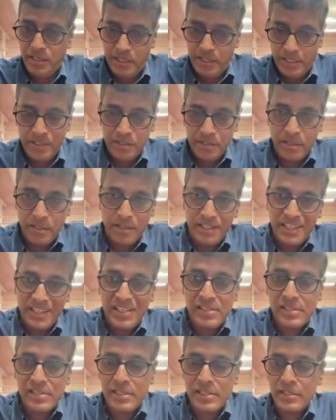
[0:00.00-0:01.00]
in the
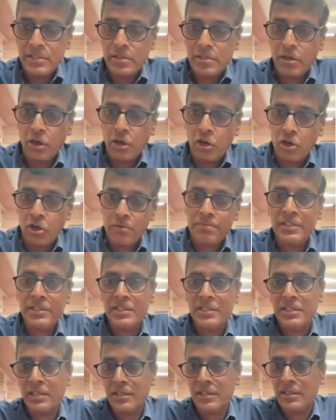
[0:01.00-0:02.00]
real sense,
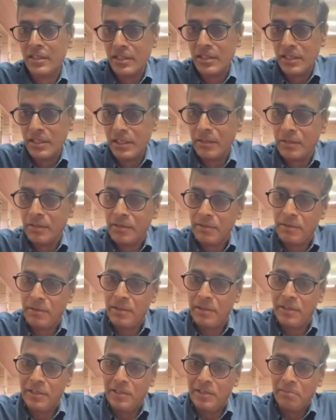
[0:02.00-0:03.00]
orbits are nothing
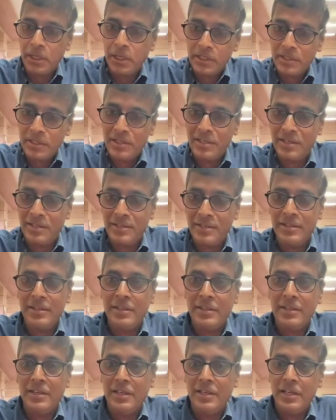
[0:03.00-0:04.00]
but
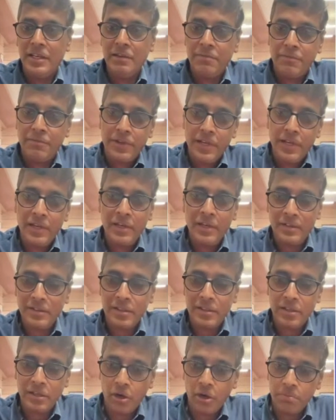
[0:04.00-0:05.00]
a way
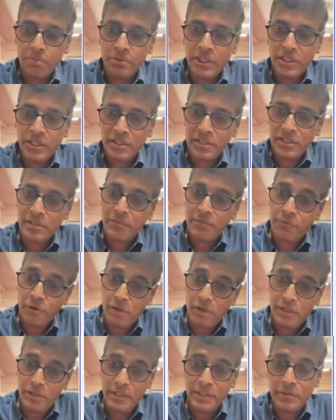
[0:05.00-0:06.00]
the object is
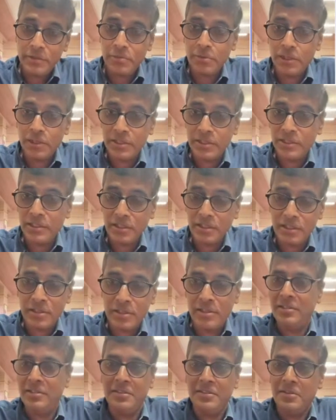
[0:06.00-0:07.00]
falling towards the
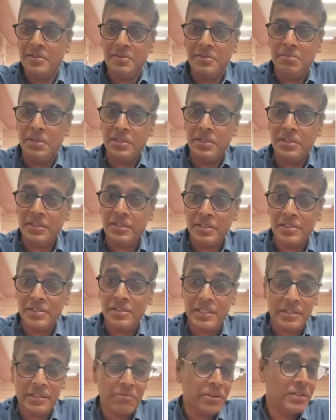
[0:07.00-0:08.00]
Earth, but it is
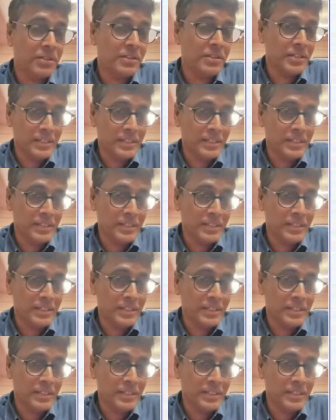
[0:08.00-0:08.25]
never